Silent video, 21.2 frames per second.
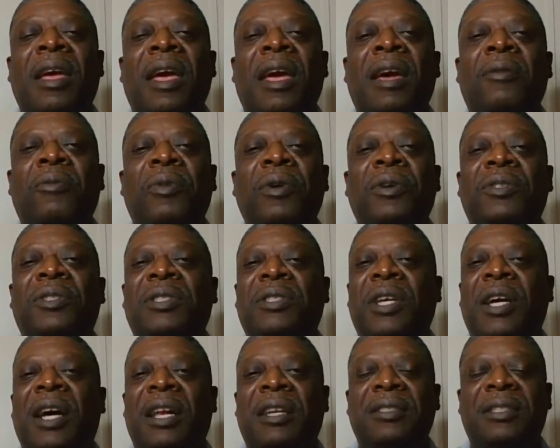and we'll
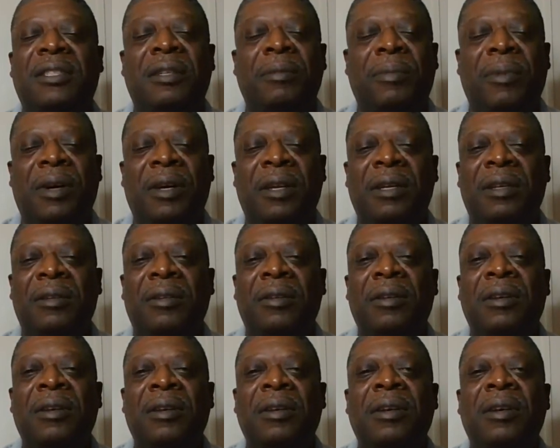challenge them on it.
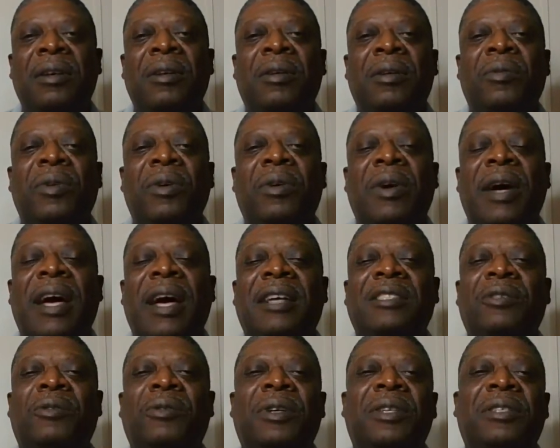We'll
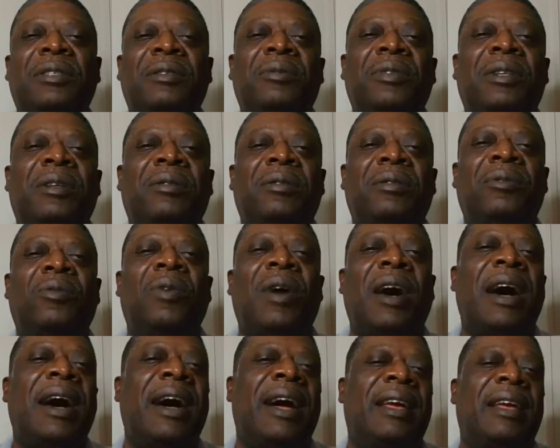ask the question, "Well,
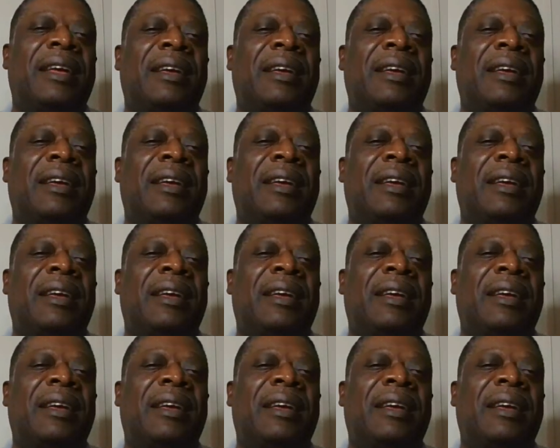why?